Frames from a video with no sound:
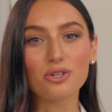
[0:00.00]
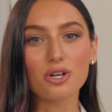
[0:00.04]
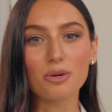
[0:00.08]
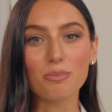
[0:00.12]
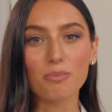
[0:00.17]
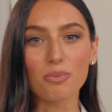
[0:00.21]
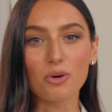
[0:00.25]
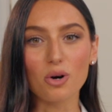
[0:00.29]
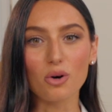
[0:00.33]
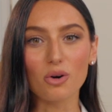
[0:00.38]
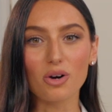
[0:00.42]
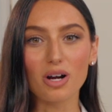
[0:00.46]

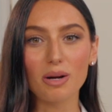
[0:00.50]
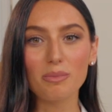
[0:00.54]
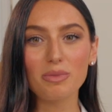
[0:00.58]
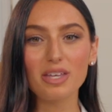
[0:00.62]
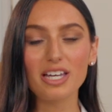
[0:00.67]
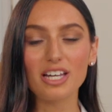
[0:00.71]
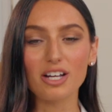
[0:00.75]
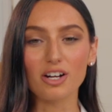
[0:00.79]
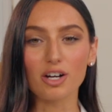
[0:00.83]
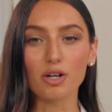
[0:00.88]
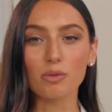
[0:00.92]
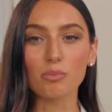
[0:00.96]
can program
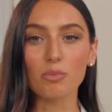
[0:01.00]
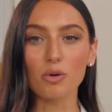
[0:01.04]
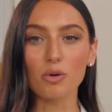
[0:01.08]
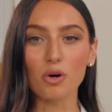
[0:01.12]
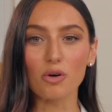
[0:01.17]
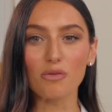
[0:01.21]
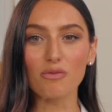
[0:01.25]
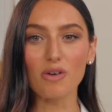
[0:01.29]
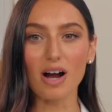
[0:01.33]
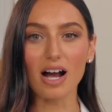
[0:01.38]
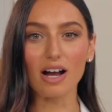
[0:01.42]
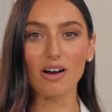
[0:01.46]
the hearing
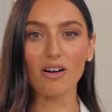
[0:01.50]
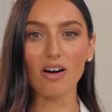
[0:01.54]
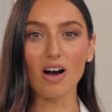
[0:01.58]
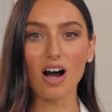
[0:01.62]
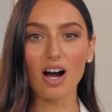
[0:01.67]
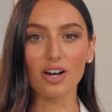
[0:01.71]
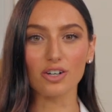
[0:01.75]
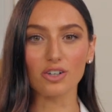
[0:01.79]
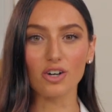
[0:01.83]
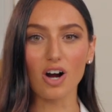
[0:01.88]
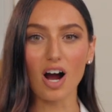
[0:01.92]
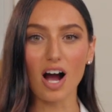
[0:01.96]
profile
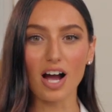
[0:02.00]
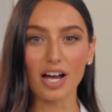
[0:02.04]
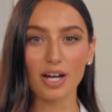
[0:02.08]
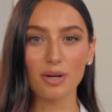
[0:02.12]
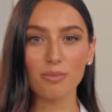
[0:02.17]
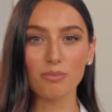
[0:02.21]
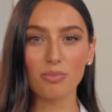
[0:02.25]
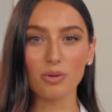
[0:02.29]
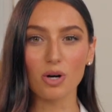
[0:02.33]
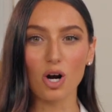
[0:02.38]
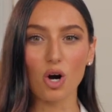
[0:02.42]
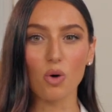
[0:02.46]
on your
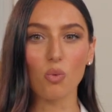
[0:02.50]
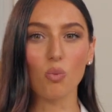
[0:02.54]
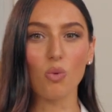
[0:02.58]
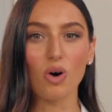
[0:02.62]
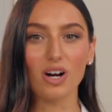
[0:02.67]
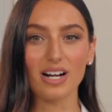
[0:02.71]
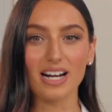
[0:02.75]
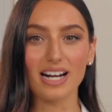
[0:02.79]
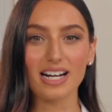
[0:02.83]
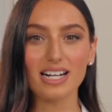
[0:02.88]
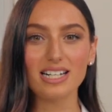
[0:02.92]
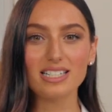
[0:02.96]
Ion Pro
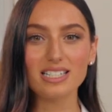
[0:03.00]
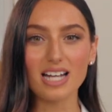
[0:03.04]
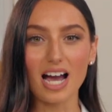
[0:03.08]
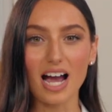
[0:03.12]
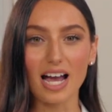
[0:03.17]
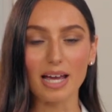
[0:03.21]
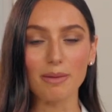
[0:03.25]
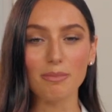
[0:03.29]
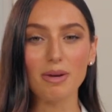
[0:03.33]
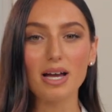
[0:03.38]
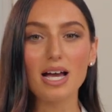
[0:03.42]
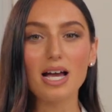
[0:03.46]
one at a
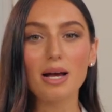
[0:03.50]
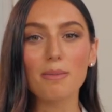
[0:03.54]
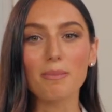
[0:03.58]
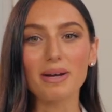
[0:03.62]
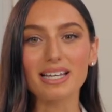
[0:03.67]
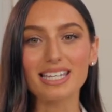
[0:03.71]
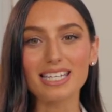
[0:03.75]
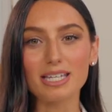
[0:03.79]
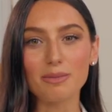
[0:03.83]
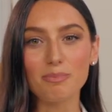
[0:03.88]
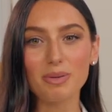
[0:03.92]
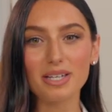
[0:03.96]
time by
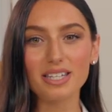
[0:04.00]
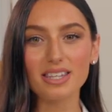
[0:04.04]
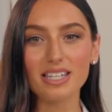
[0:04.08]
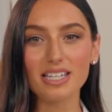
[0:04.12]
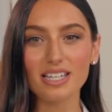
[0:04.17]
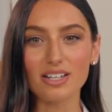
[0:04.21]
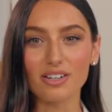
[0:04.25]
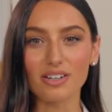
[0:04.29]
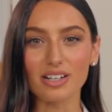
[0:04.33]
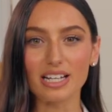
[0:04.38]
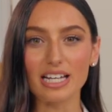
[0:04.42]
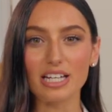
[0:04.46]
keeping the
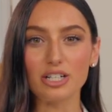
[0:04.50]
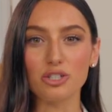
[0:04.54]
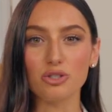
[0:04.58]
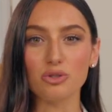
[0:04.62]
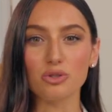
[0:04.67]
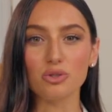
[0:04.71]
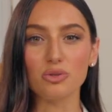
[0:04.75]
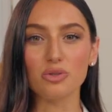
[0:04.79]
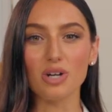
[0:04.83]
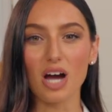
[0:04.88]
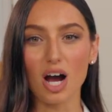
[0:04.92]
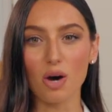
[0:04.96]
hearing aid you
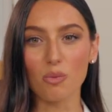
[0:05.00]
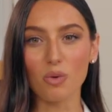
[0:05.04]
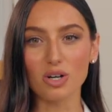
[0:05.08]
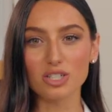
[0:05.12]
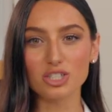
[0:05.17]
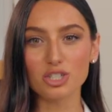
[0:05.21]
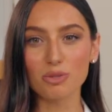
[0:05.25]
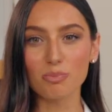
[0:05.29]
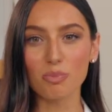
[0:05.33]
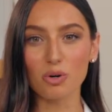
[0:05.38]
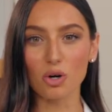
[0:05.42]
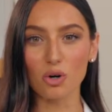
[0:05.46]
do not want
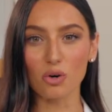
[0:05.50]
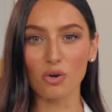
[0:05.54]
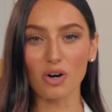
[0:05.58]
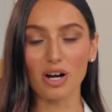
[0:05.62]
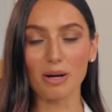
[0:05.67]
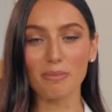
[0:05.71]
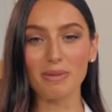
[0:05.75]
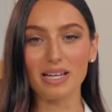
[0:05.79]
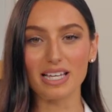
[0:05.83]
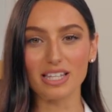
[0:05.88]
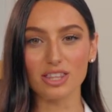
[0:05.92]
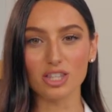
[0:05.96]
to
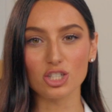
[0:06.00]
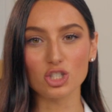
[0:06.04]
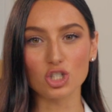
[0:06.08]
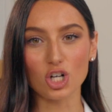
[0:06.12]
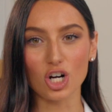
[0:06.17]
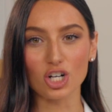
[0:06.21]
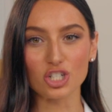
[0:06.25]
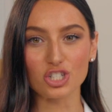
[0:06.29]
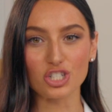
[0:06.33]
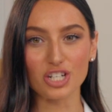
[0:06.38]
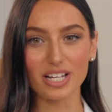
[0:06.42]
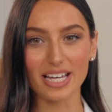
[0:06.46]
program in the
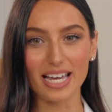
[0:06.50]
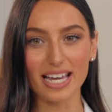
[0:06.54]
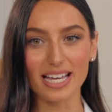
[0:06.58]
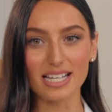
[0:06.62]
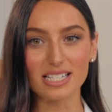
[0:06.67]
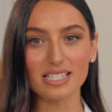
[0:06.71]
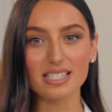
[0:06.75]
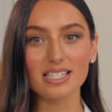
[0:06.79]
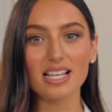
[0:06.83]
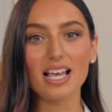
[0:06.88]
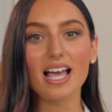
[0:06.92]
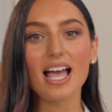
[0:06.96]
charging
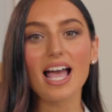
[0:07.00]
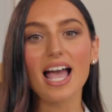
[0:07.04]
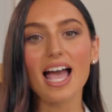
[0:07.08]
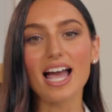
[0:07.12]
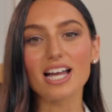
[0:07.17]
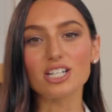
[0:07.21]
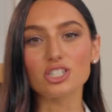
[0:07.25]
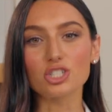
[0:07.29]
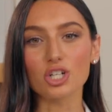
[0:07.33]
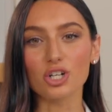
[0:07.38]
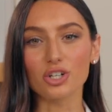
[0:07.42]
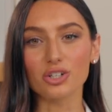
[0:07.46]
case
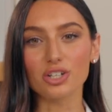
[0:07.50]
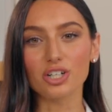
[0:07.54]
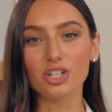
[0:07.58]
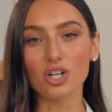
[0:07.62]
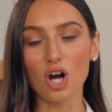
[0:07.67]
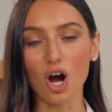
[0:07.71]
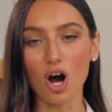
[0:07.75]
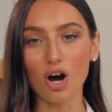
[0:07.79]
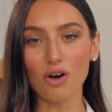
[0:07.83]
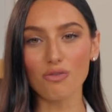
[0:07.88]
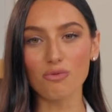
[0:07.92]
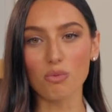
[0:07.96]
and turn it
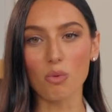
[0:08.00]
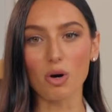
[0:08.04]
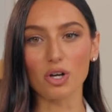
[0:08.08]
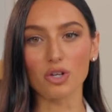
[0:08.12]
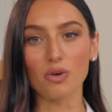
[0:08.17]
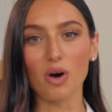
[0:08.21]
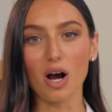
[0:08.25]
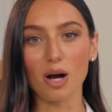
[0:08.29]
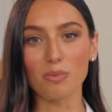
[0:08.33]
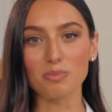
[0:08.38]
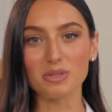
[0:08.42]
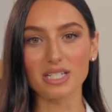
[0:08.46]
off while you
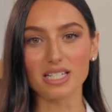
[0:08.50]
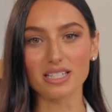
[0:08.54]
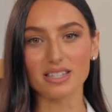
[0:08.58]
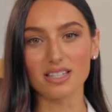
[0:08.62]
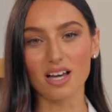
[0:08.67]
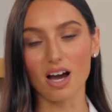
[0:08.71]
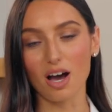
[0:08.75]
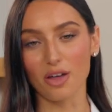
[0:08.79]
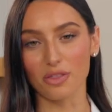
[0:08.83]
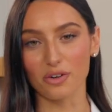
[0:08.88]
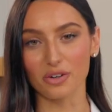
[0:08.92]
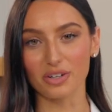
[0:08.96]
update
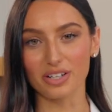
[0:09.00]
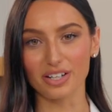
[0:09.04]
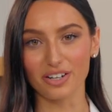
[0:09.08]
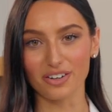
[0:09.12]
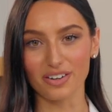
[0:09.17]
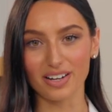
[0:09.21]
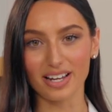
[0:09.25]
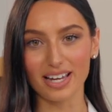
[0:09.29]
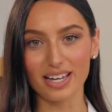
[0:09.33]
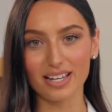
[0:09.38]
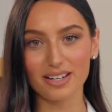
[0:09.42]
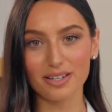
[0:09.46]
the other
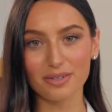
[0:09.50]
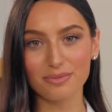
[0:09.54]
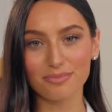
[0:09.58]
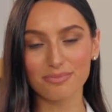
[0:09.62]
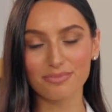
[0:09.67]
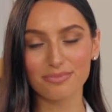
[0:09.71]
hearing aid.